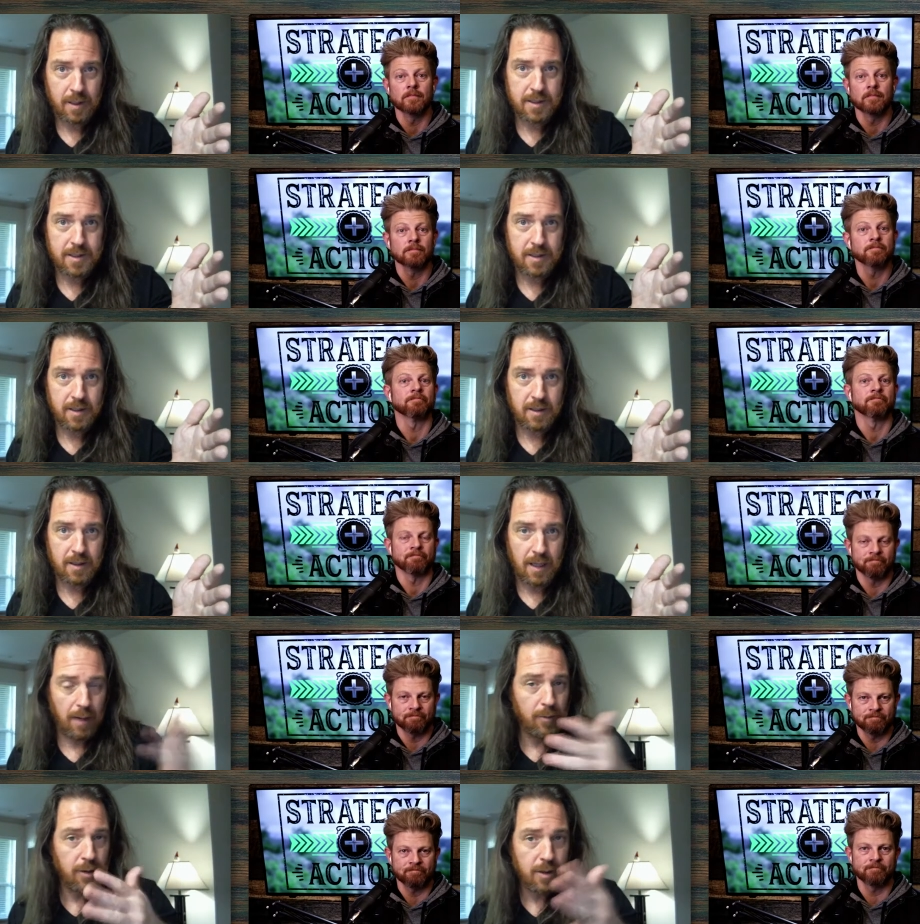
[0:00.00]

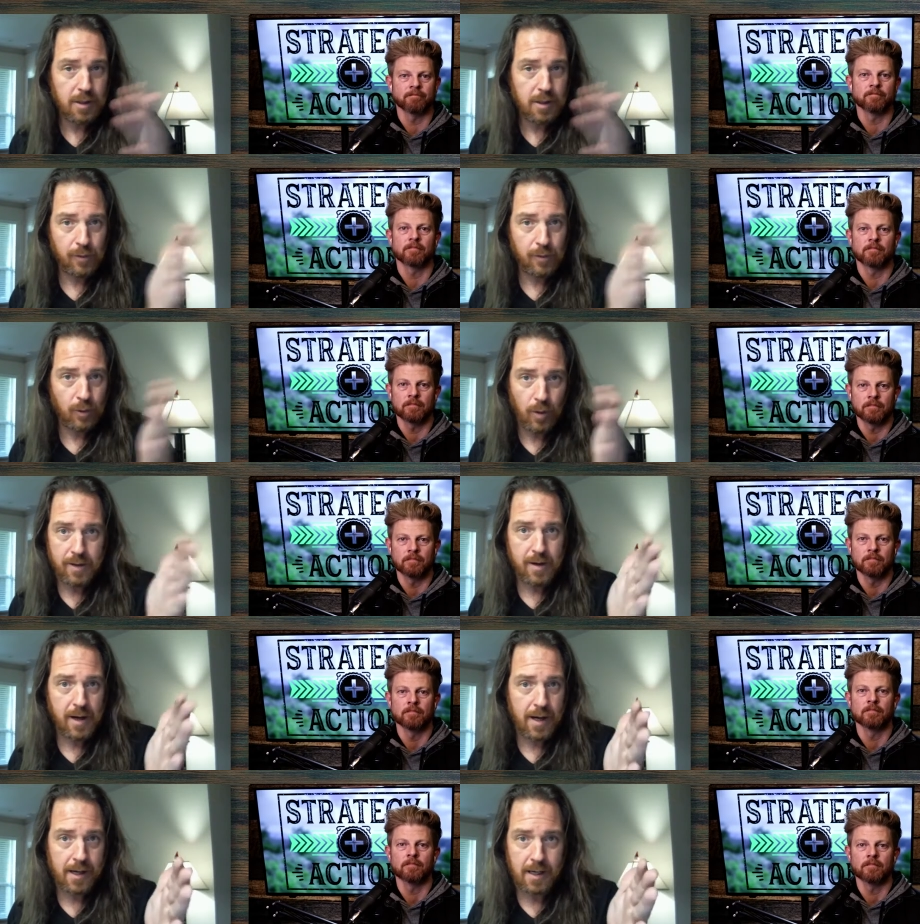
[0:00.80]
Speaker 1: Because I'm looking for a
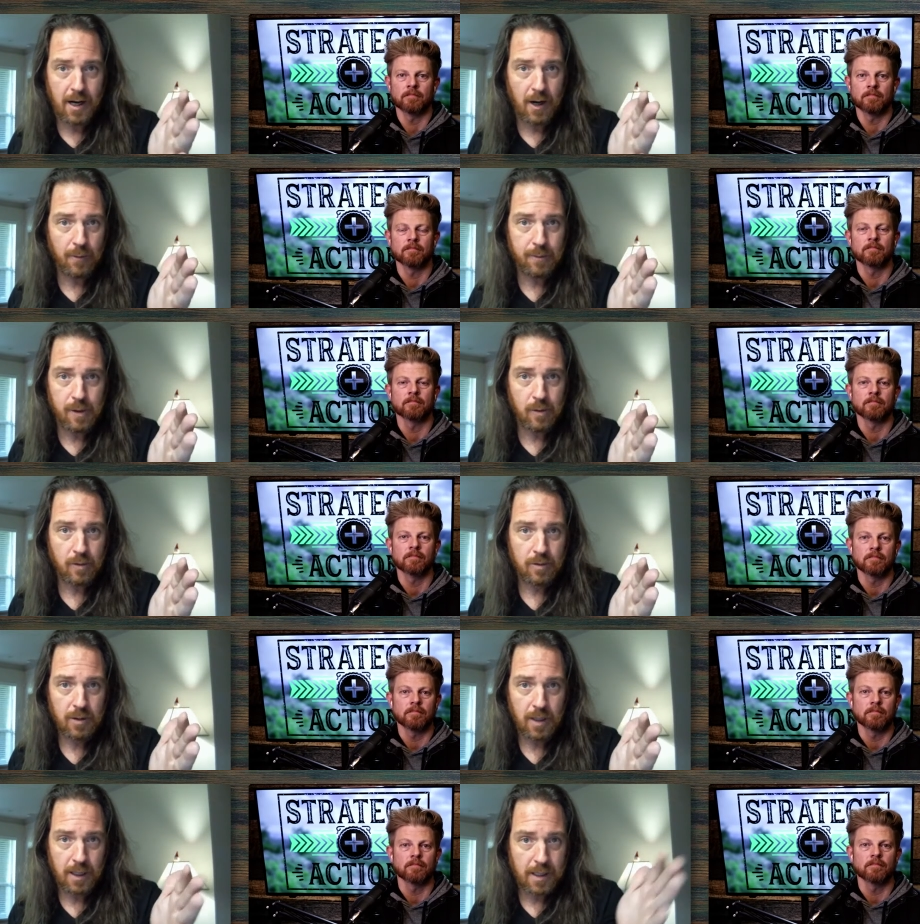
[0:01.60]
way that I can help
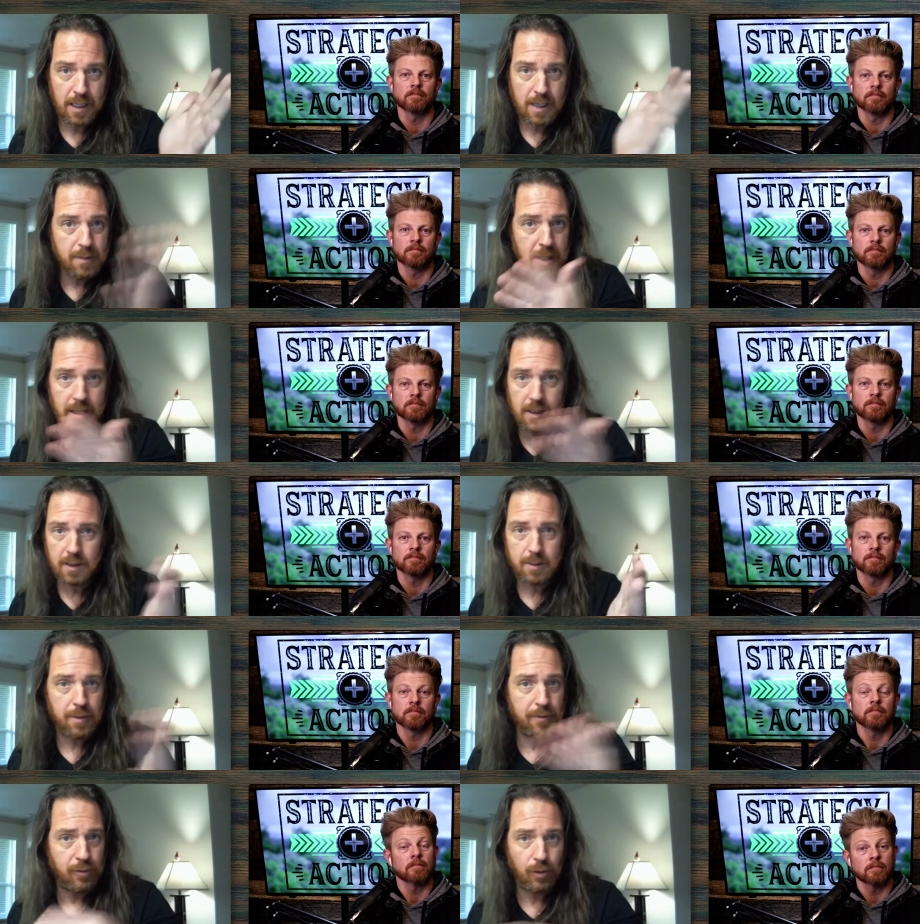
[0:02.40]
you, like
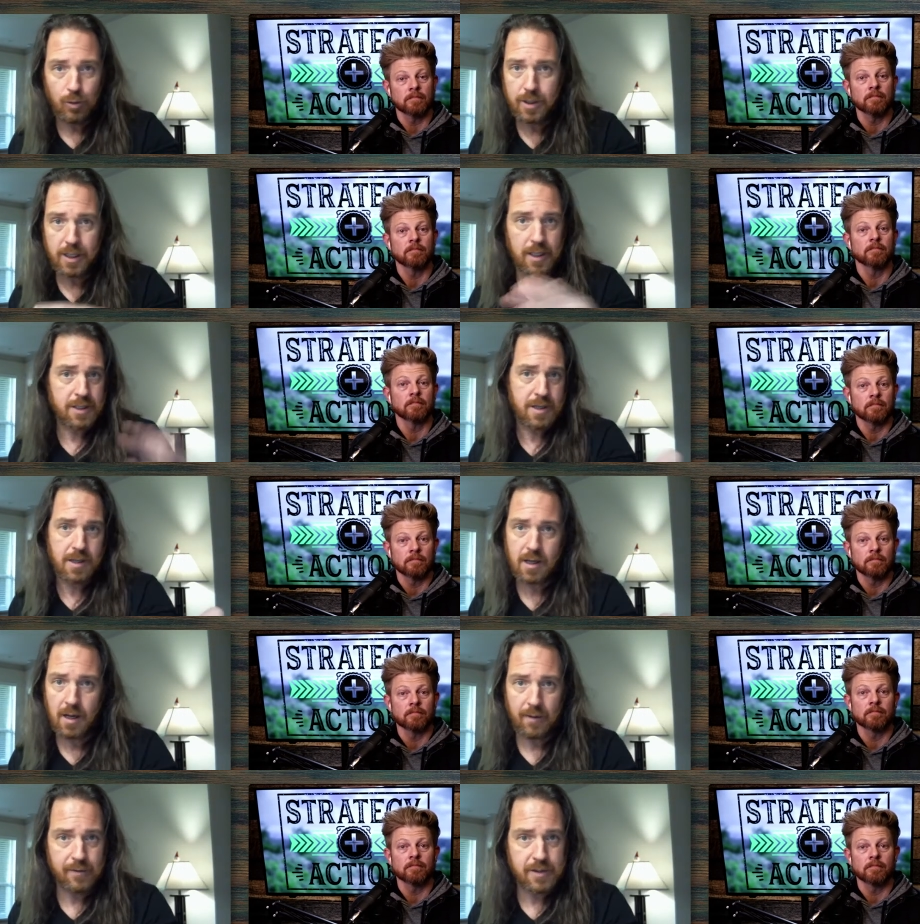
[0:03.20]
immediately before we get
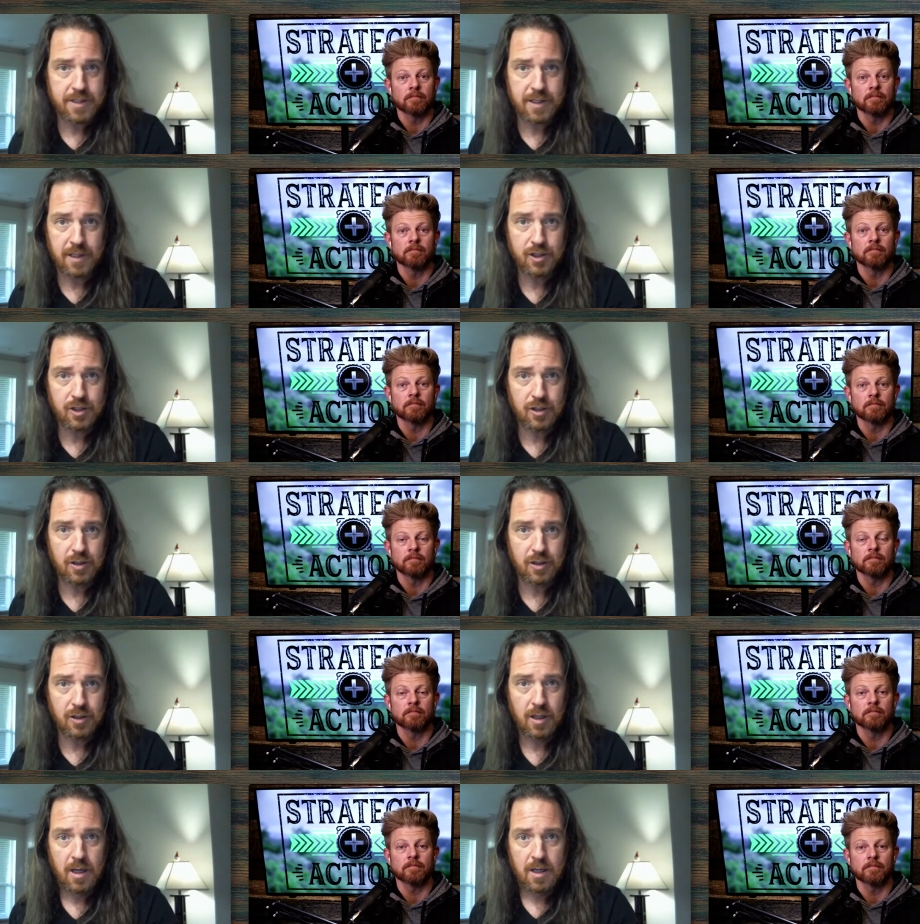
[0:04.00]
into the
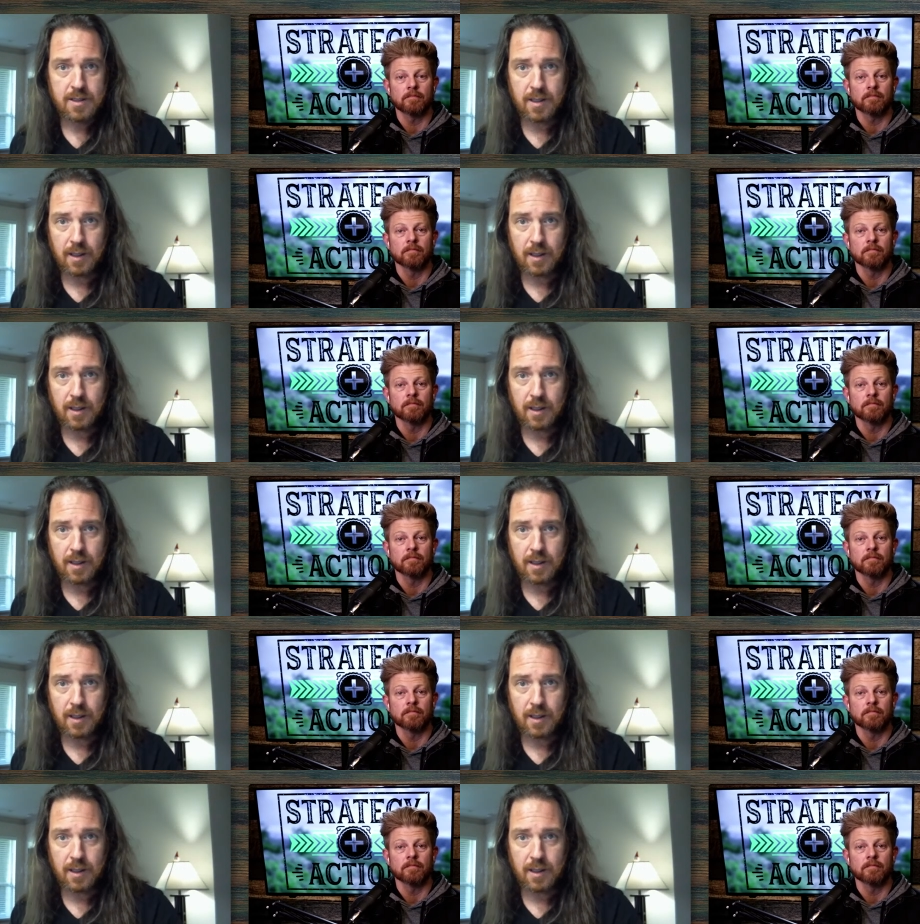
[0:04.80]
conversation.